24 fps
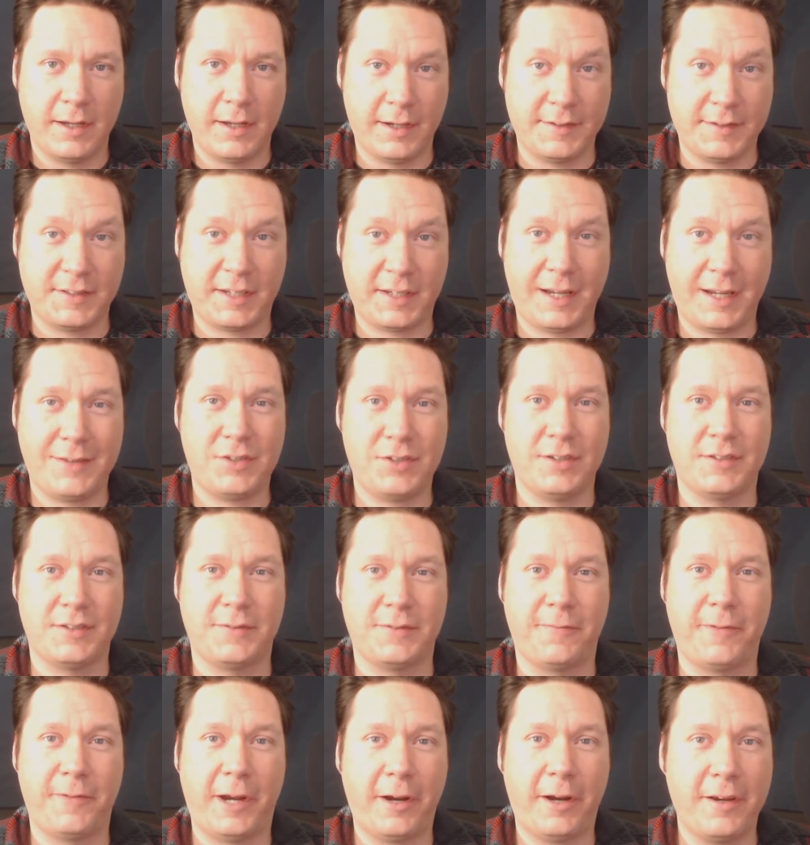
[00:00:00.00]
A sketch is
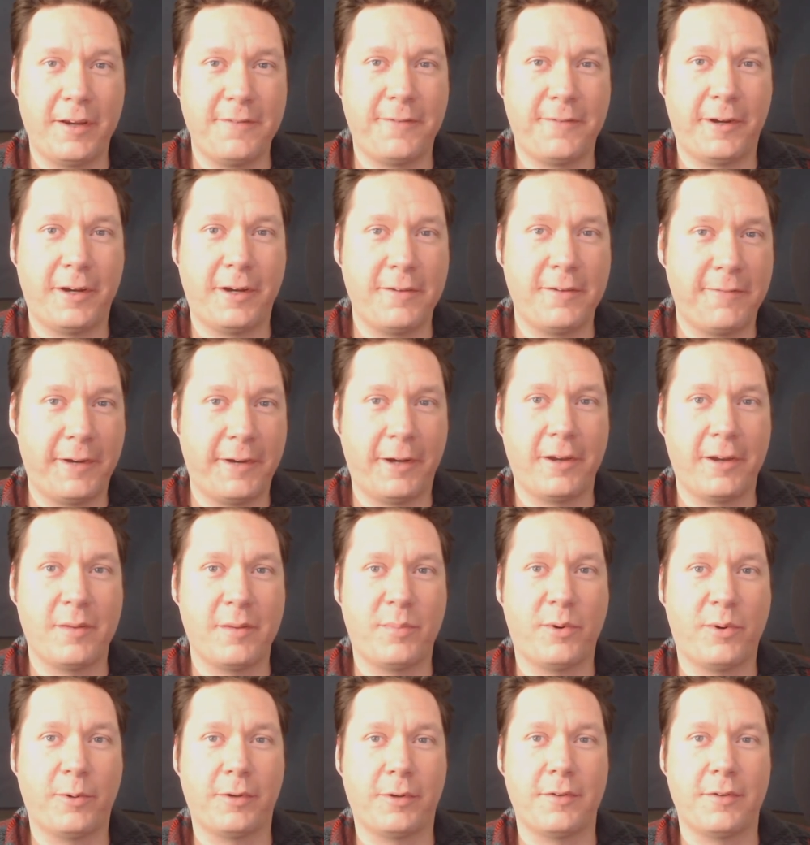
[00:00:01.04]
very, very, very
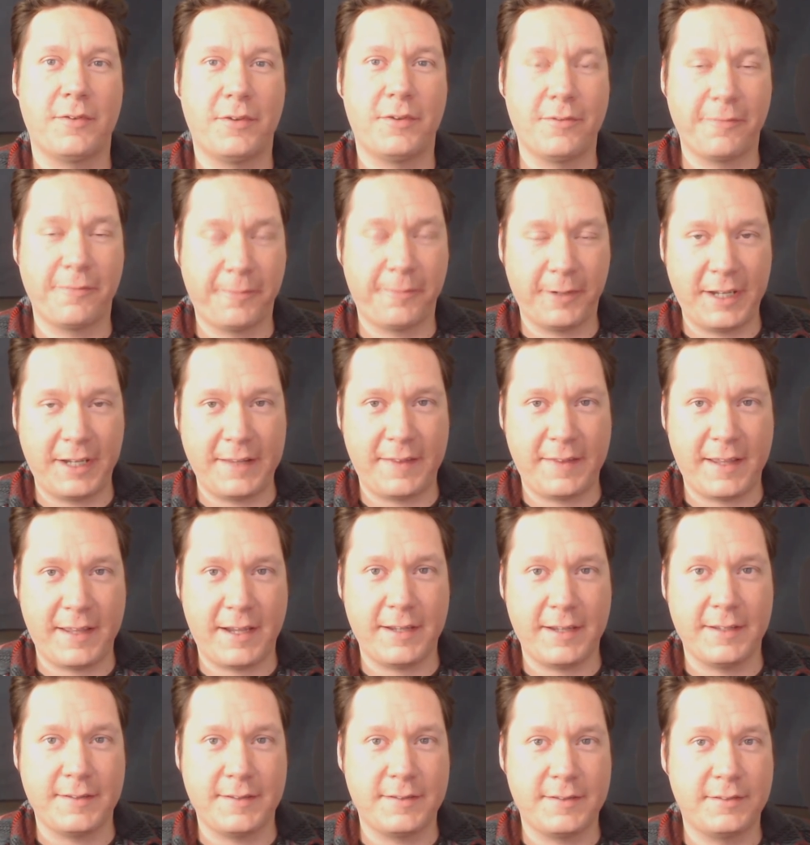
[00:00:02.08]
important. Don't forget
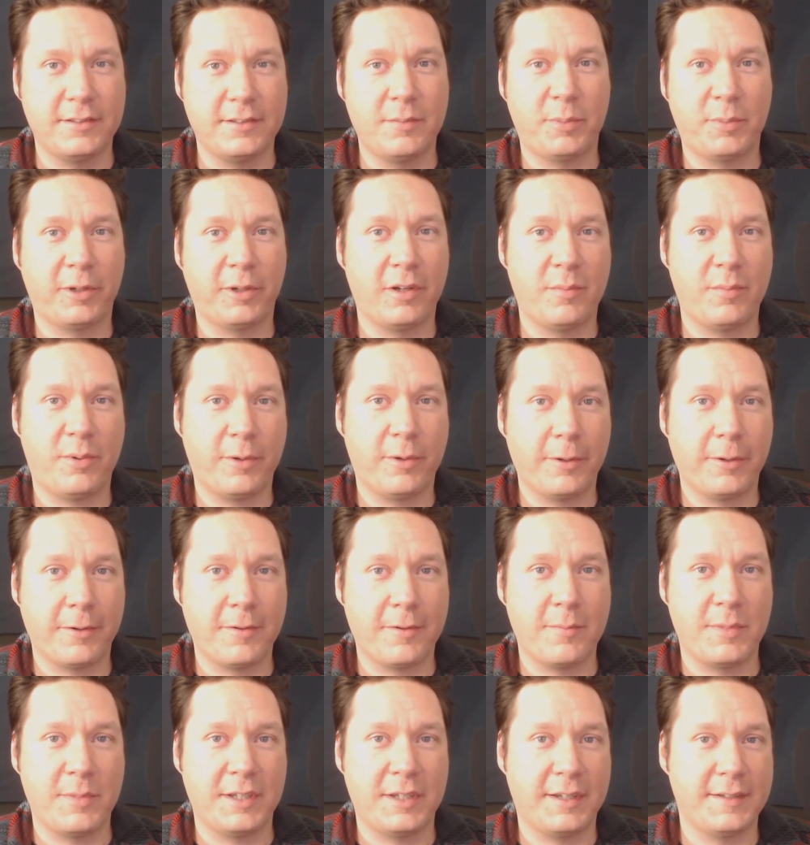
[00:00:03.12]
that. It's super
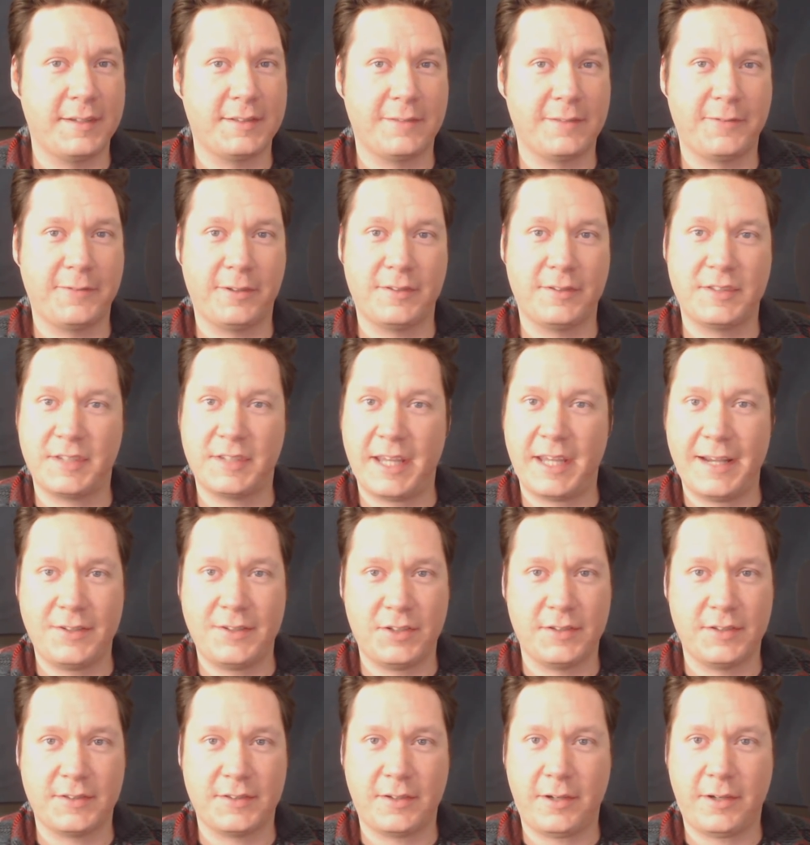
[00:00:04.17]
important because if your sketch
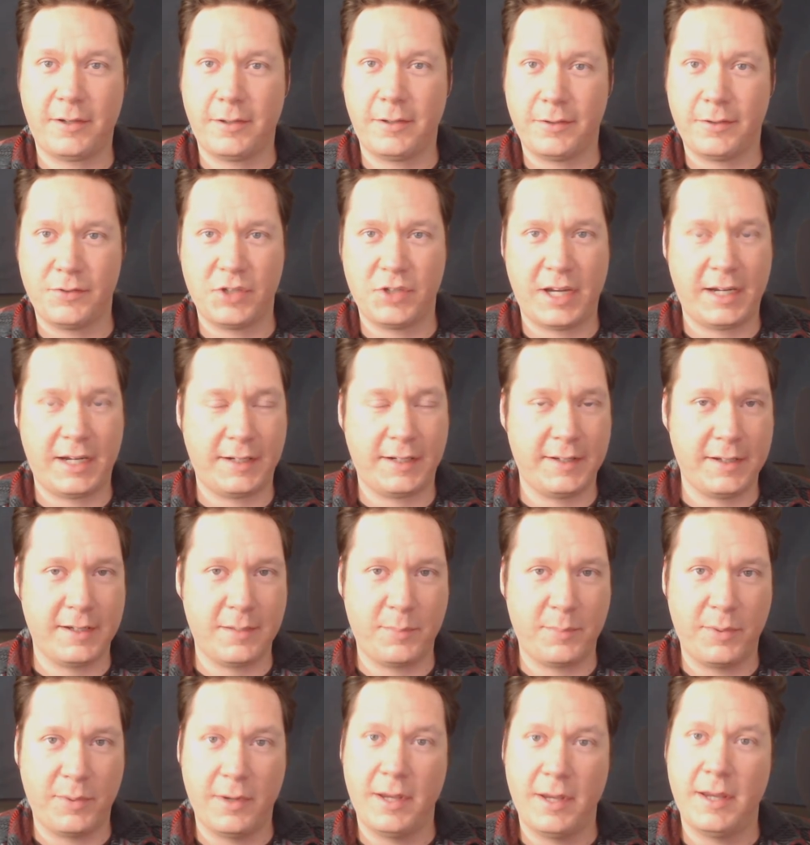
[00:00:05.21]
is all jacked
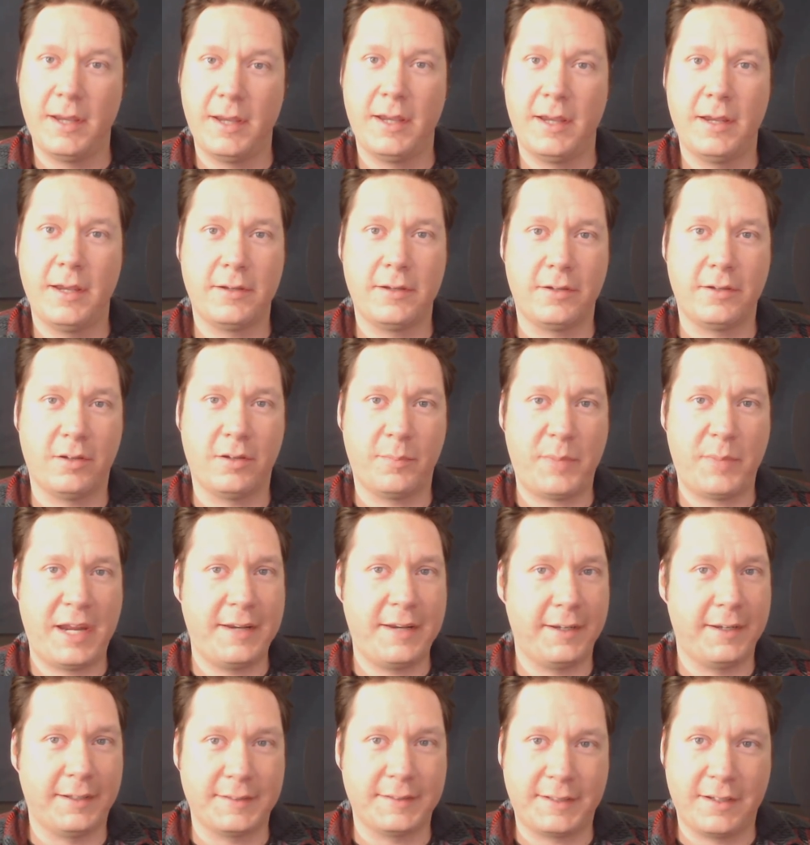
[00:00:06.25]
up, your
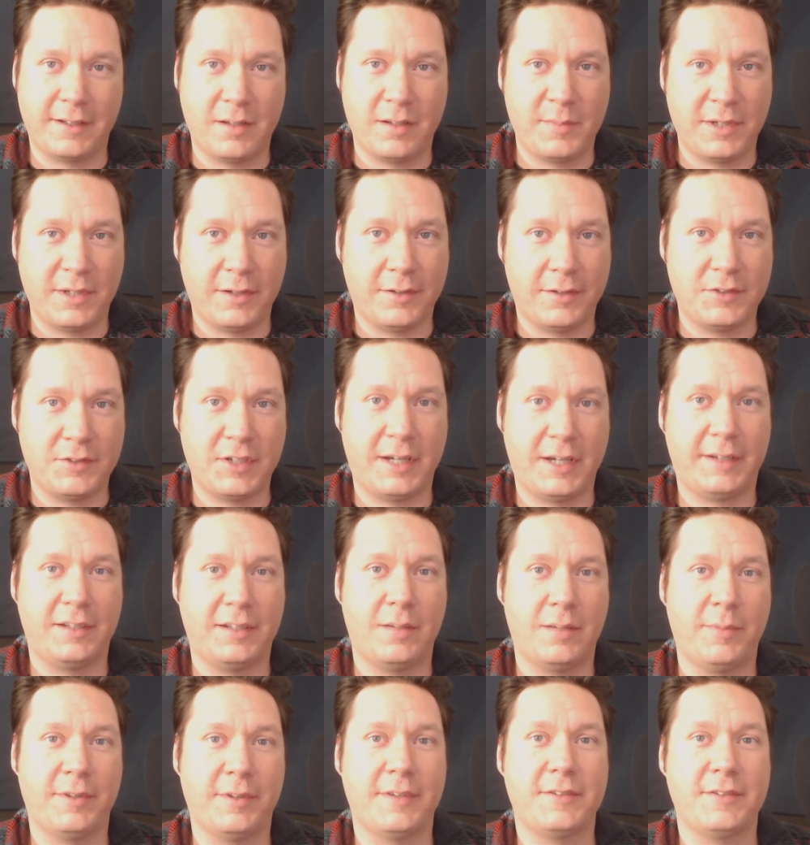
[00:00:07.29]
painting is going to be all jacked
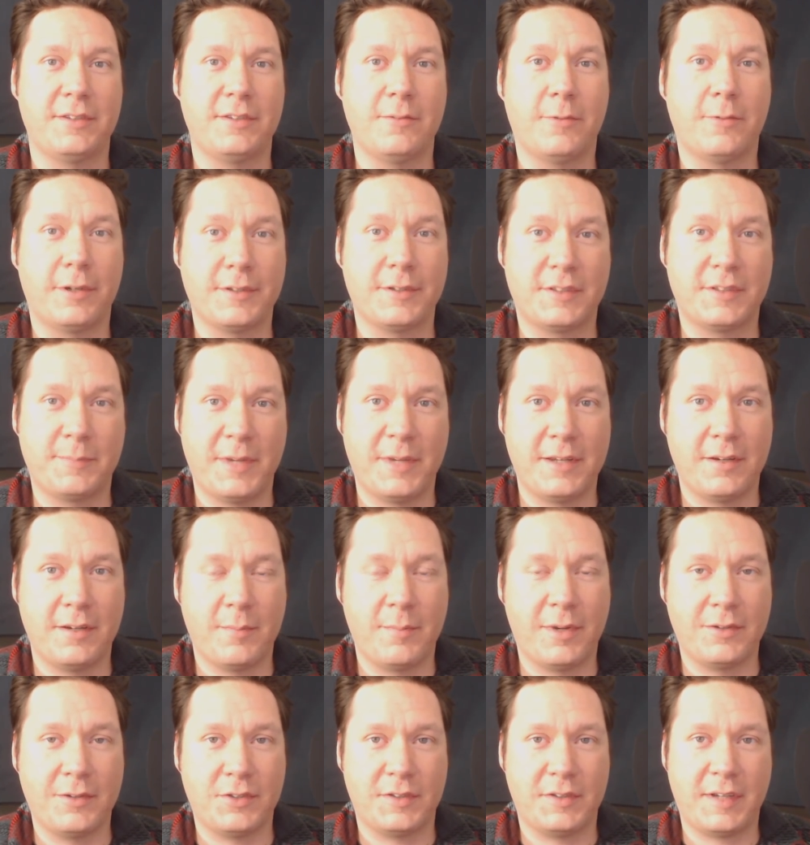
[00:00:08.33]
up unless you want to spend a
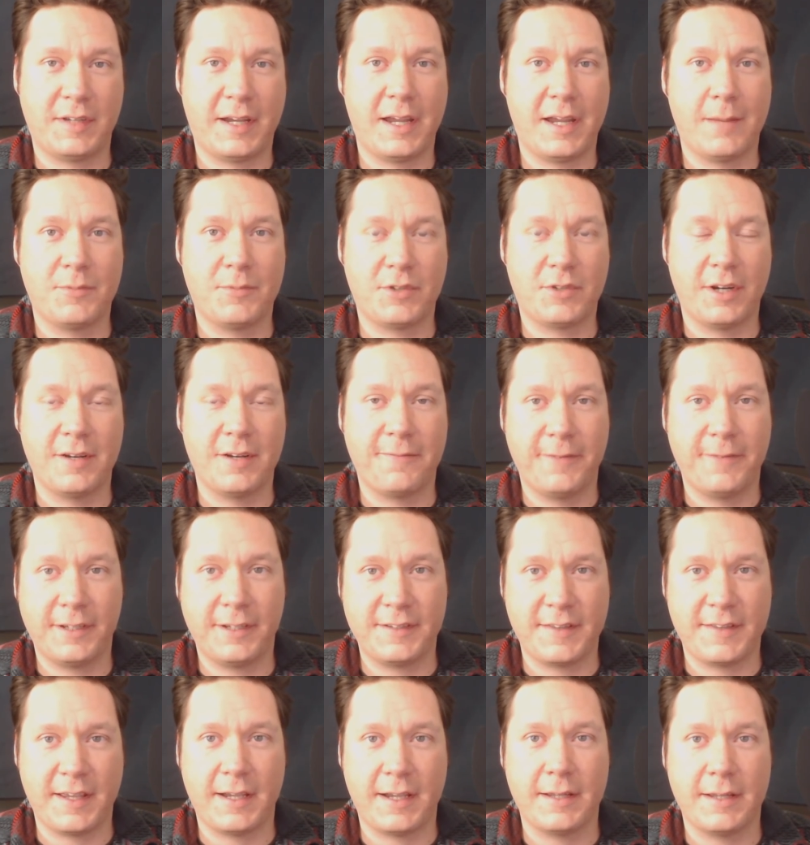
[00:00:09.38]
bunch of time trying to
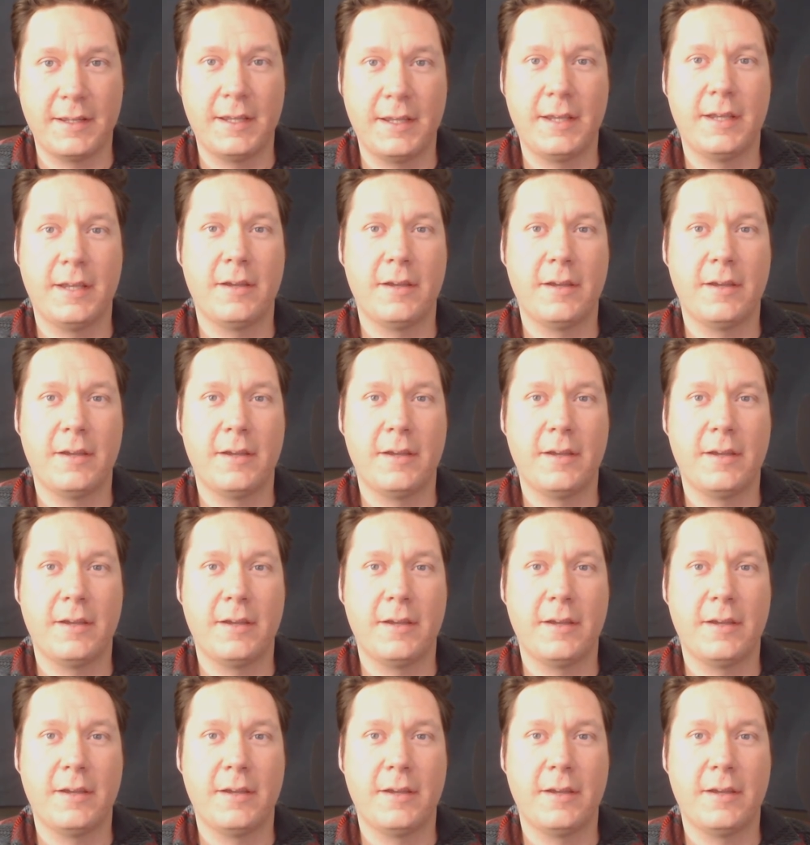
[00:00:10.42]
fix that.